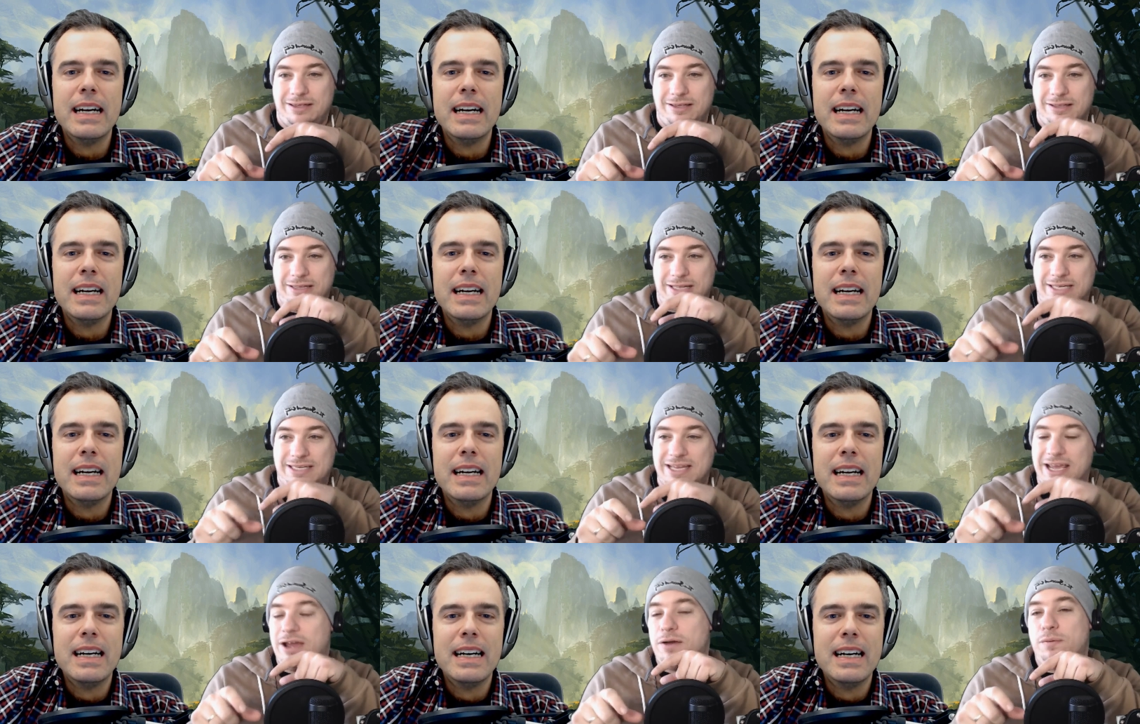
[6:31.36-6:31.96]

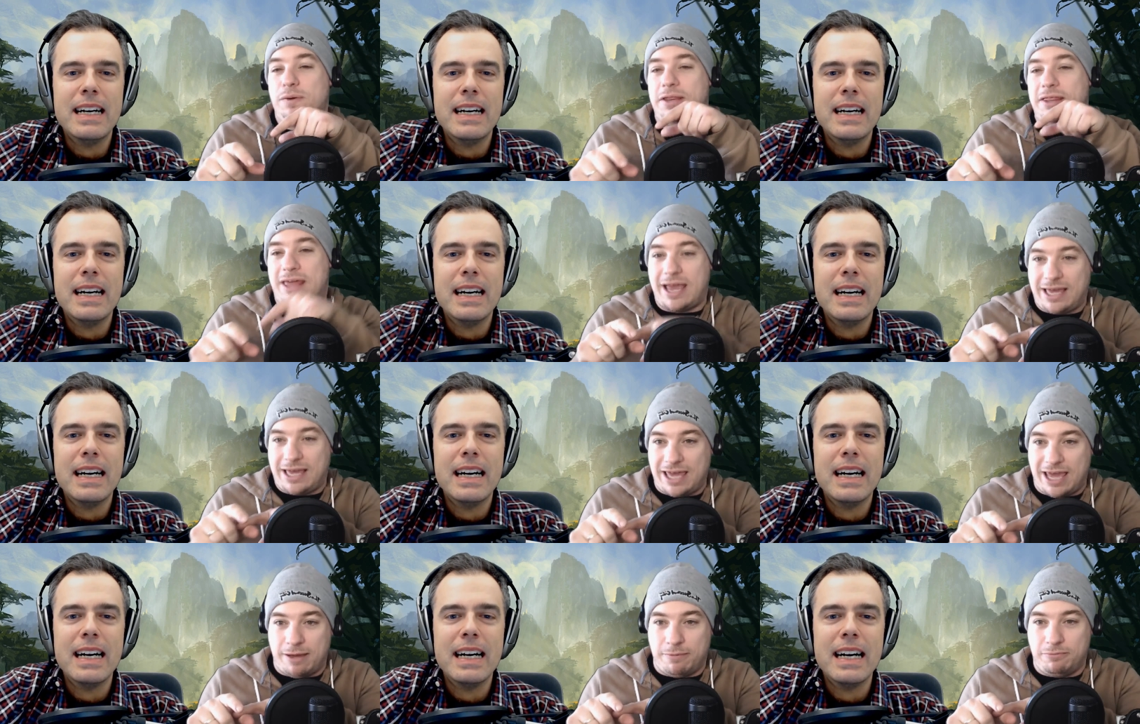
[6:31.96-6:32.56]
Speaker 1: let's say I win
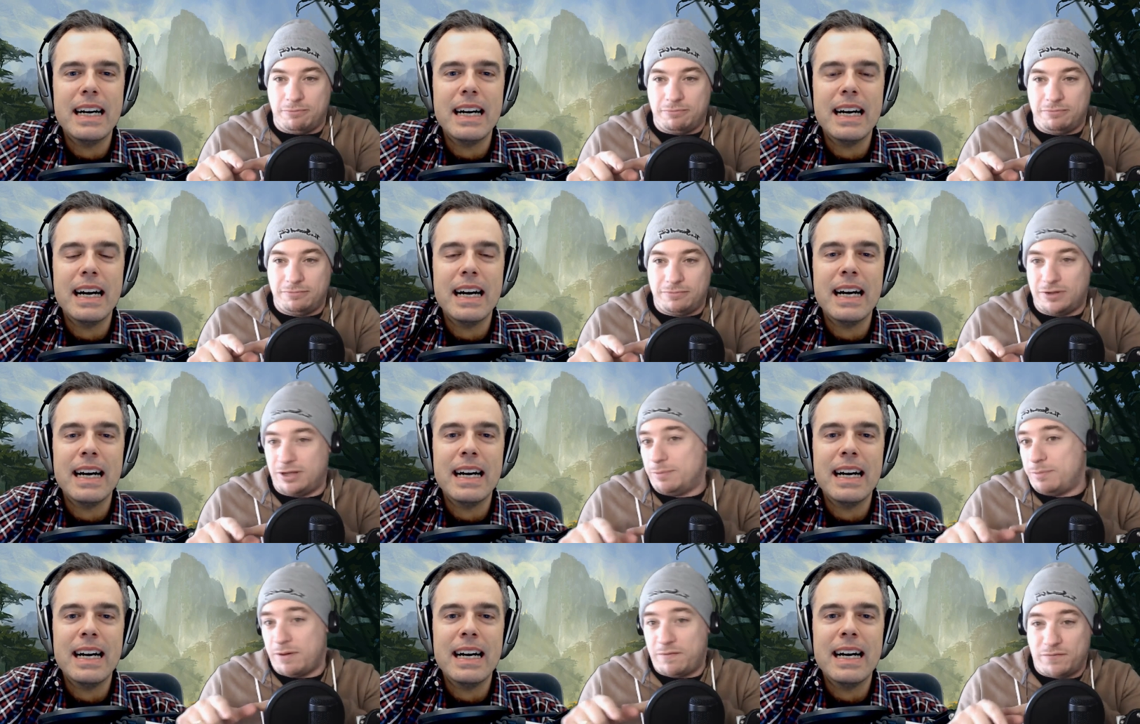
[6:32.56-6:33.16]
that game
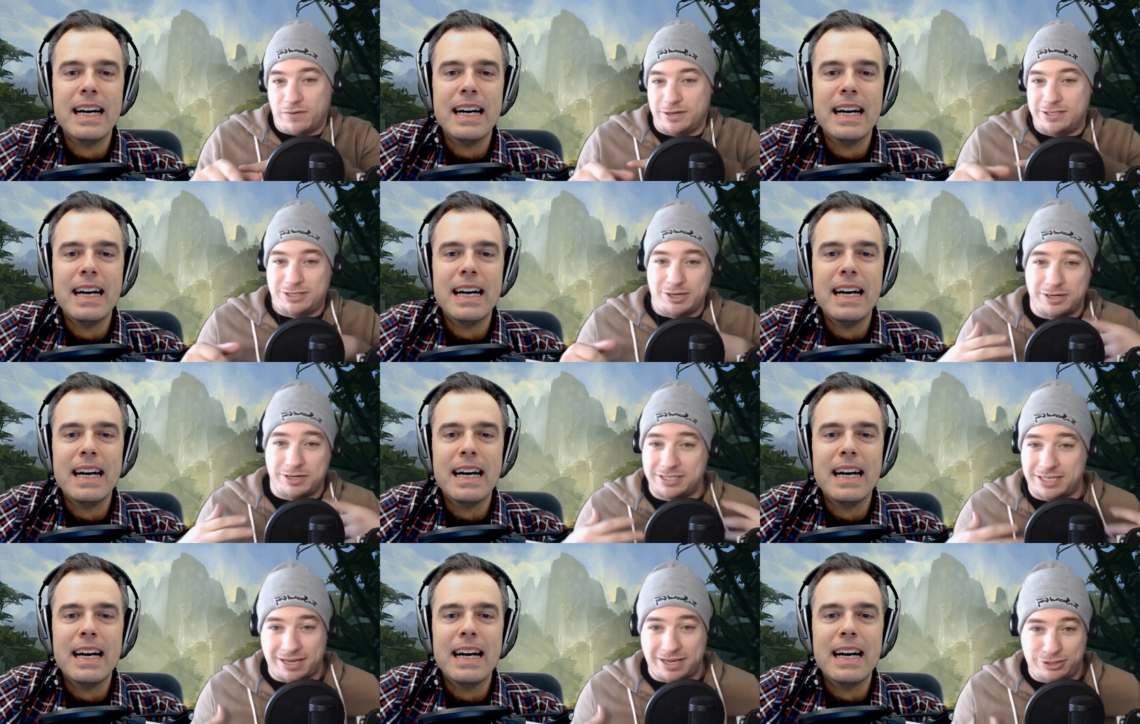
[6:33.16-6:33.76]
on my first
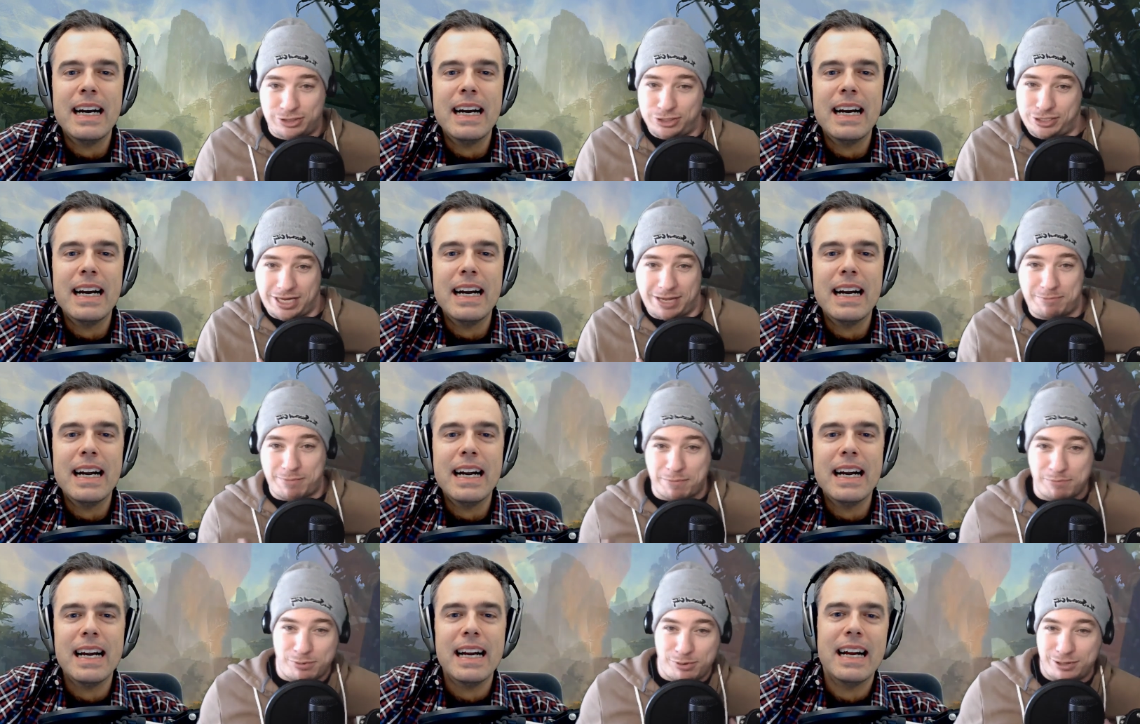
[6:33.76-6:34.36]
turn because I can just
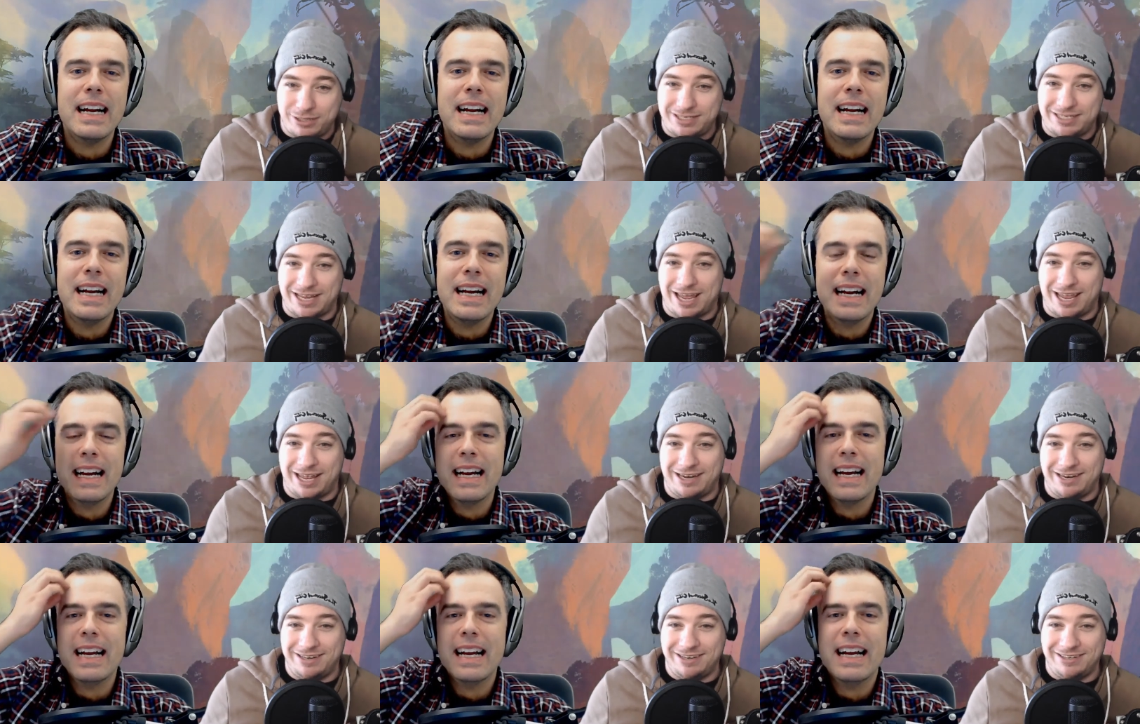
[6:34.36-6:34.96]
take my board
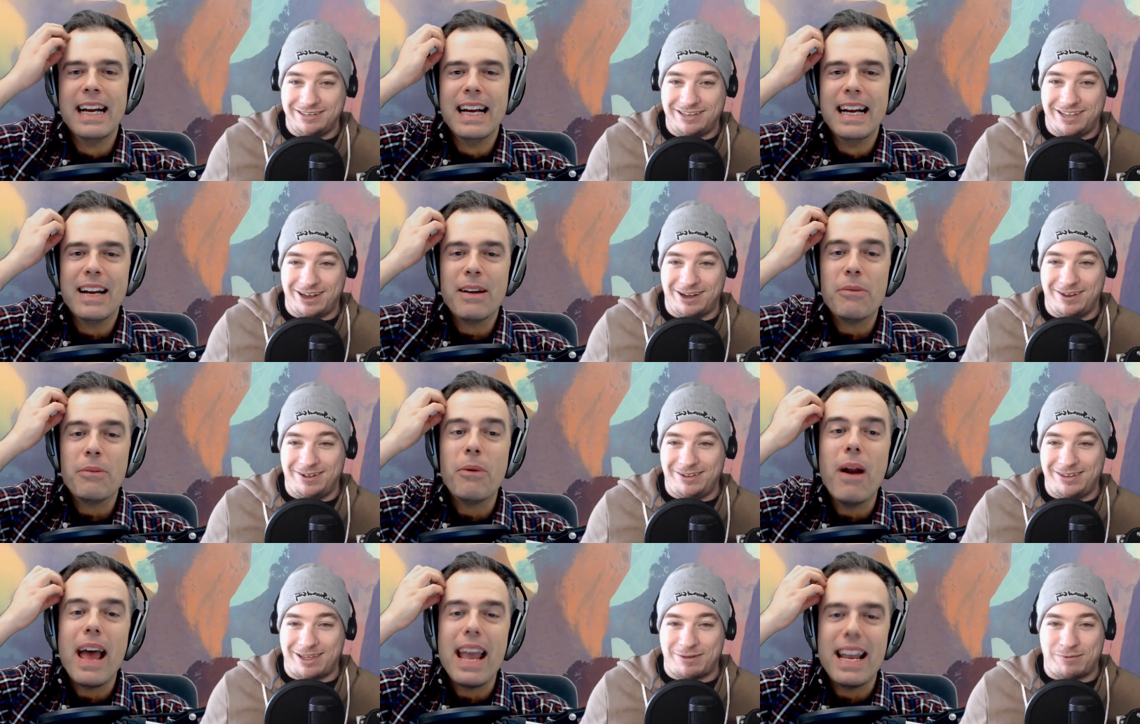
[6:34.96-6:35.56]
state. You know, right.